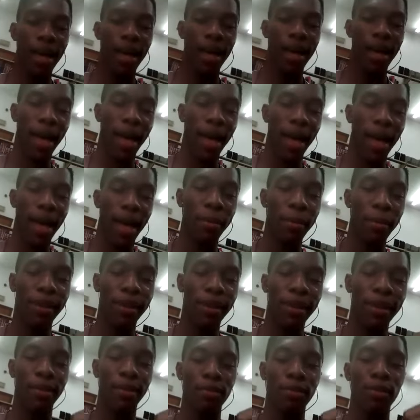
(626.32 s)
I'm a
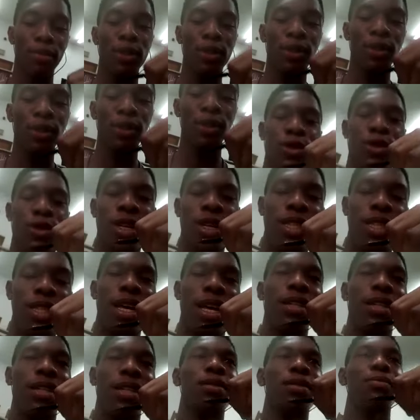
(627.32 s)
music student at
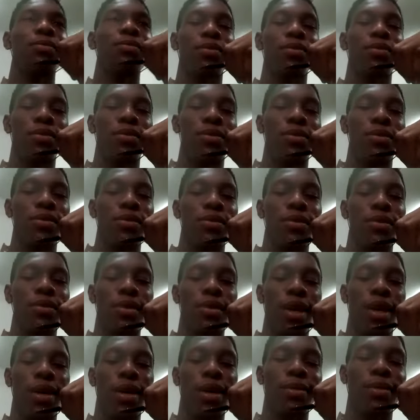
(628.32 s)
the
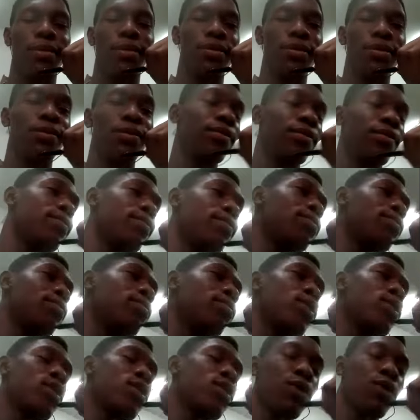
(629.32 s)
um,
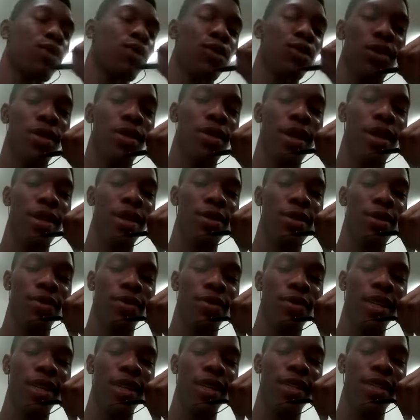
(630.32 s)
Musical Society of
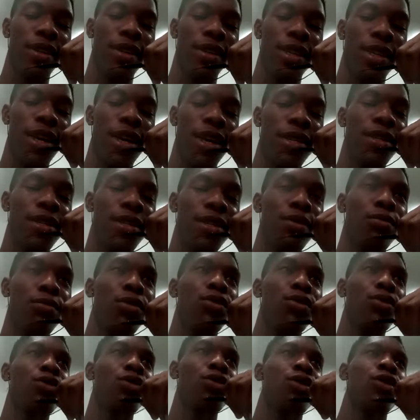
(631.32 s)
Nigeria, that's
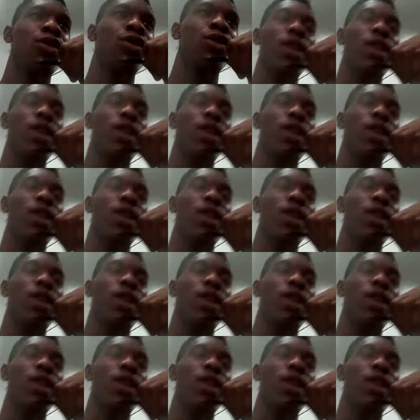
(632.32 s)
MUSON.